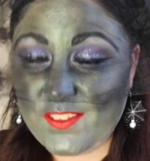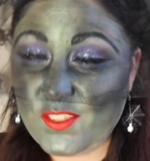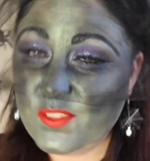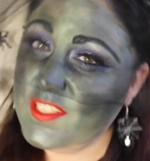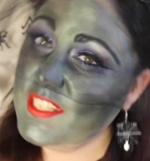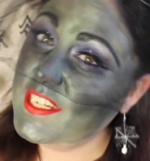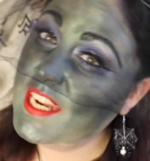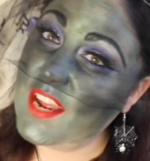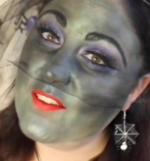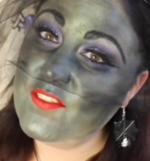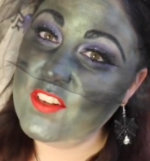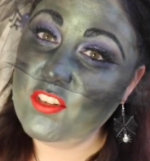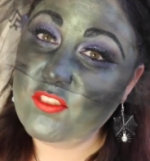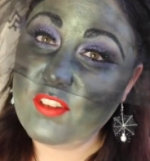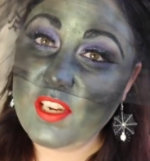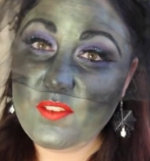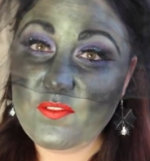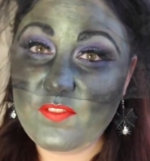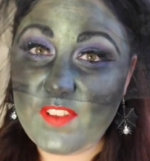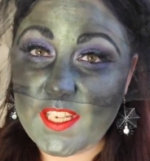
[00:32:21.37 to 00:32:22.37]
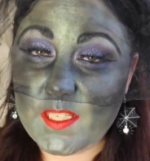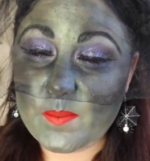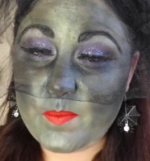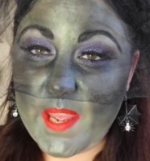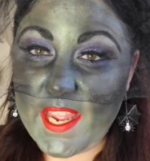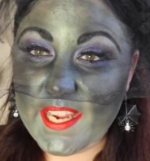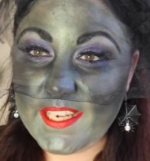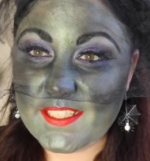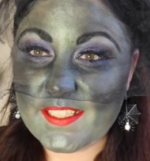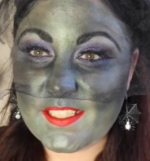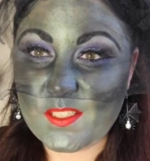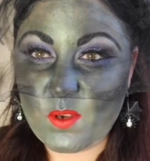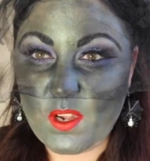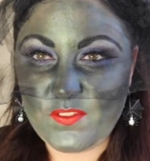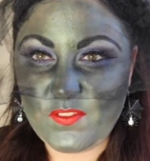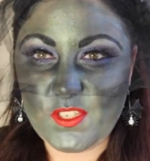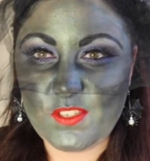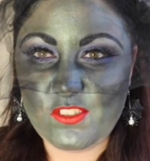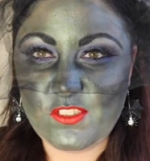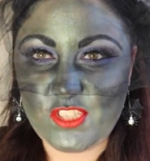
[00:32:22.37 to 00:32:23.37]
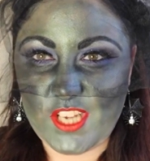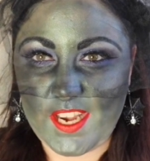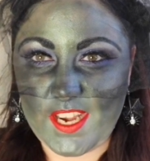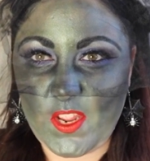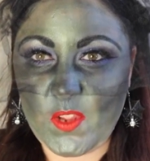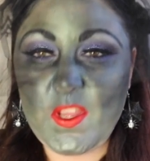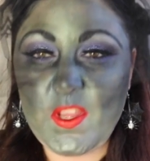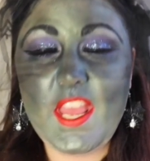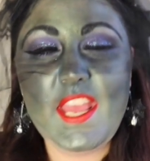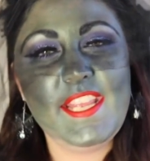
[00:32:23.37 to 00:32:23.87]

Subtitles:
So I didn't have any green face paint, so I've used shadow.